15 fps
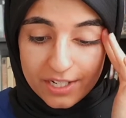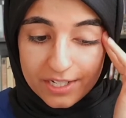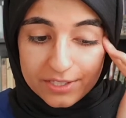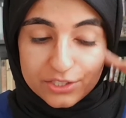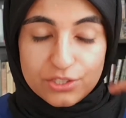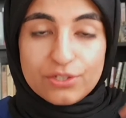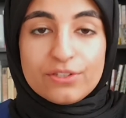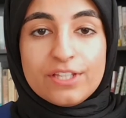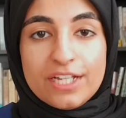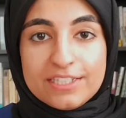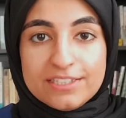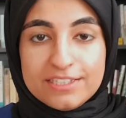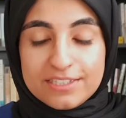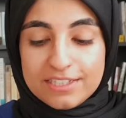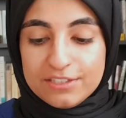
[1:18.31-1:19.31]
So
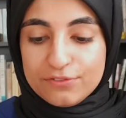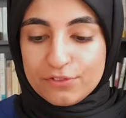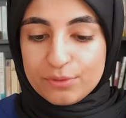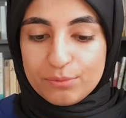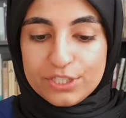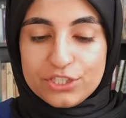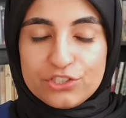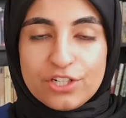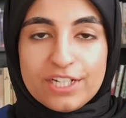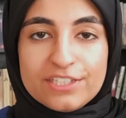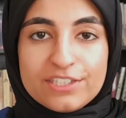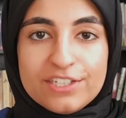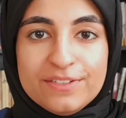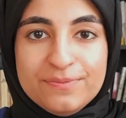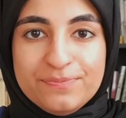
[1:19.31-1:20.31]
that is it for
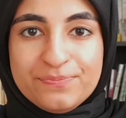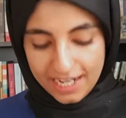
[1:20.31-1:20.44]
moisturizer,